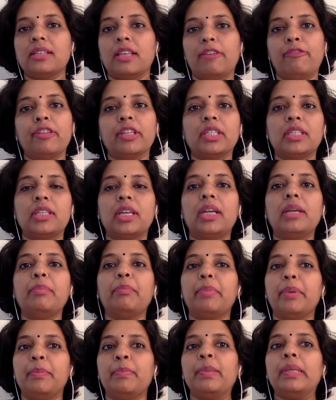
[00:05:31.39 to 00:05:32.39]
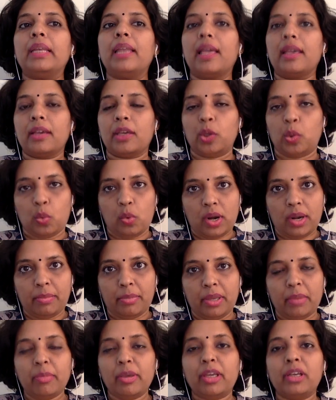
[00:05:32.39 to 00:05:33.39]
affected people like you and
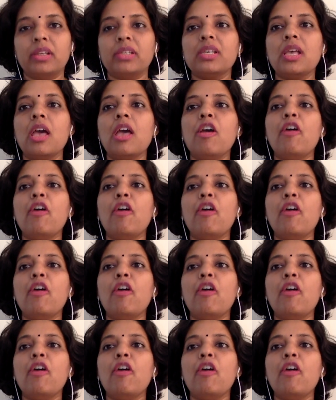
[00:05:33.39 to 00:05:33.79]
me, because